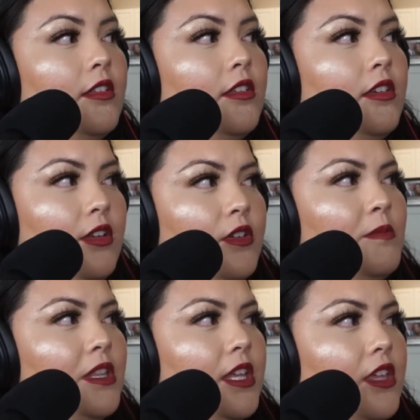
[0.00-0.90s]
you know what I
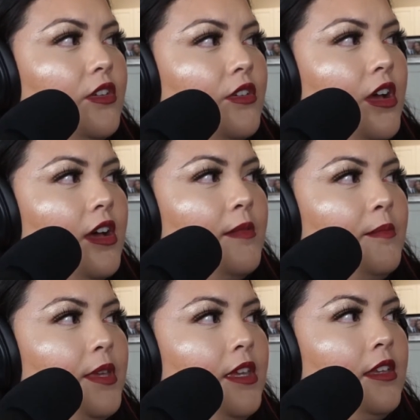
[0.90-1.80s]
mean? Like they're
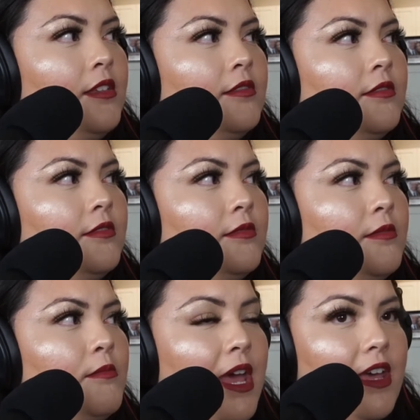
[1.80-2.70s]
not being
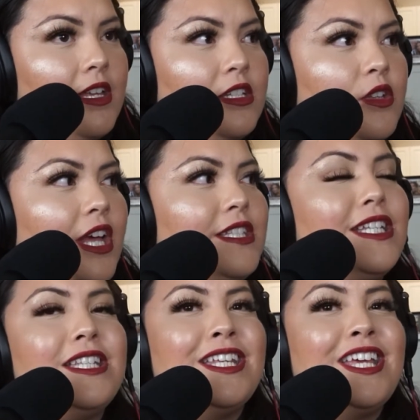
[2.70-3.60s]
met. So
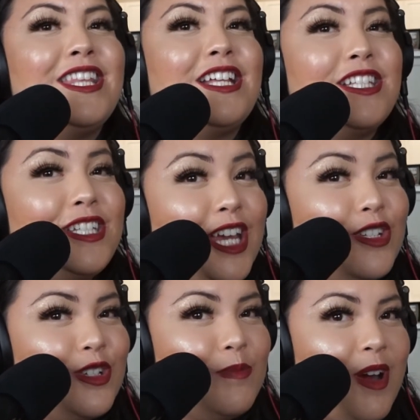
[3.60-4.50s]
that's the
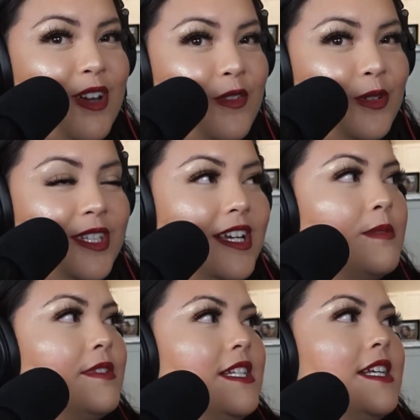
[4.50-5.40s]
dangerous part of holding
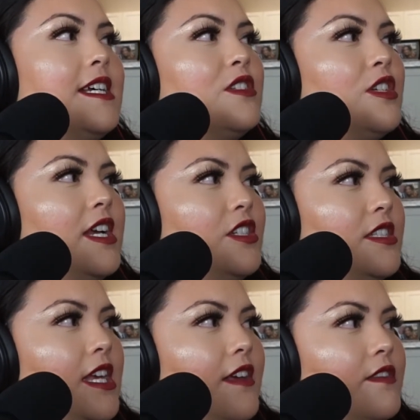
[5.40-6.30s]
expectations, I guess I
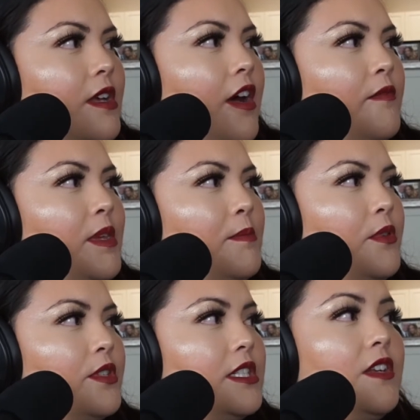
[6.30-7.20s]
should say, of
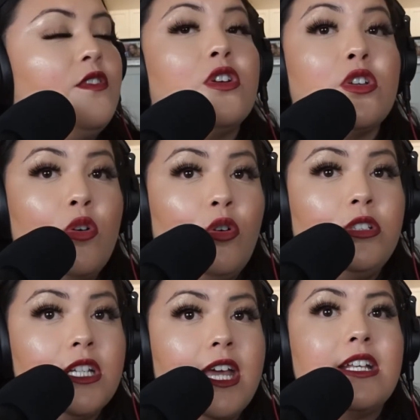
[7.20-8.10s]
people. Because if you're going to
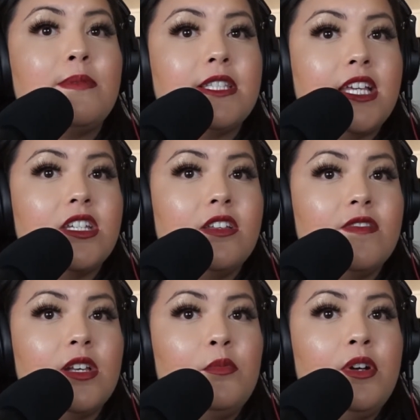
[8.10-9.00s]
hold an expectation of
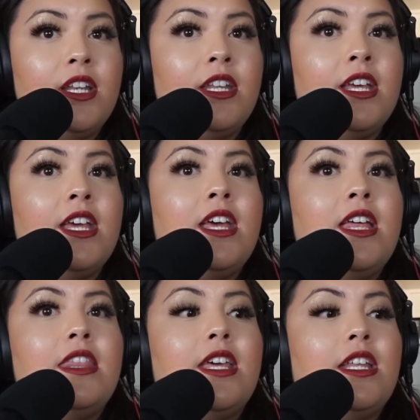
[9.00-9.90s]
someone,
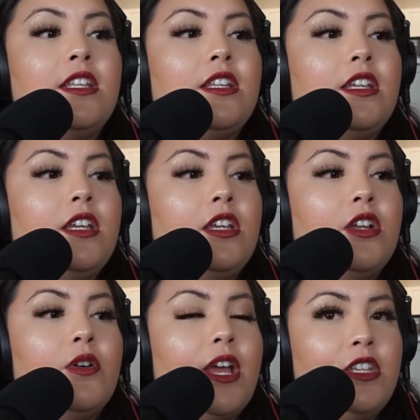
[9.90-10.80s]
then,
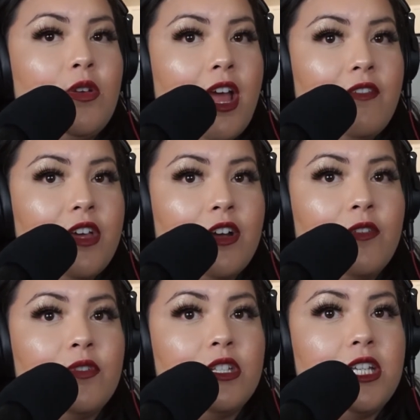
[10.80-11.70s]
and you have that
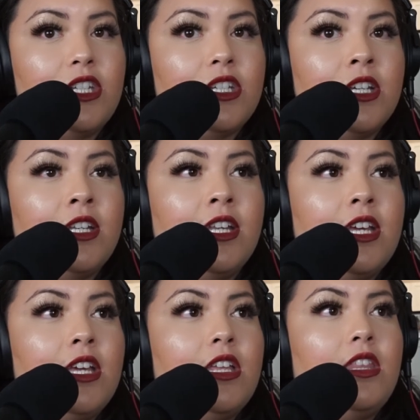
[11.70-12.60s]
conversation,
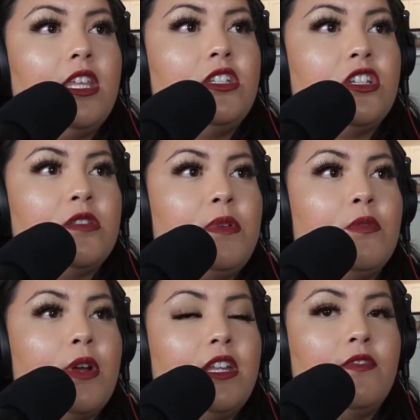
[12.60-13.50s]
then just
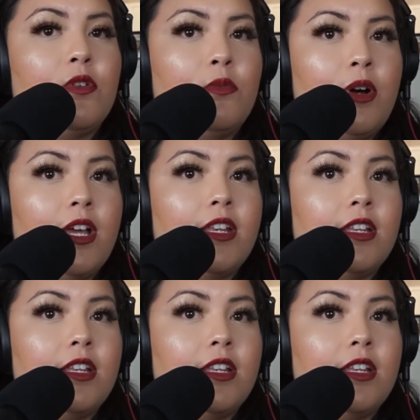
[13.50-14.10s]
be ready for what